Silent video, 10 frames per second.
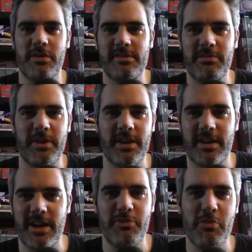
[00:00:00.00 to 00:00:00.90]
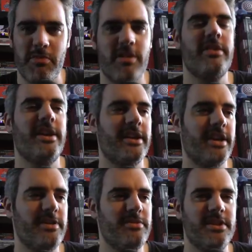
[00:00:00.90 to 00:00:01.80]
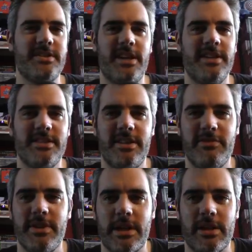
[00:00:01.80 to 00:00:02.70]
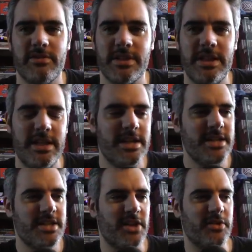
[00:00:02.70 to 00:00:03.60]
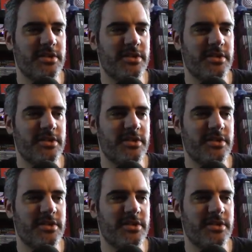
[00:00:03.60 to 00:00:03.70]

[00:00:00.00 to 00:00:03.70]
costs to make a game and market a game these days and everything else. So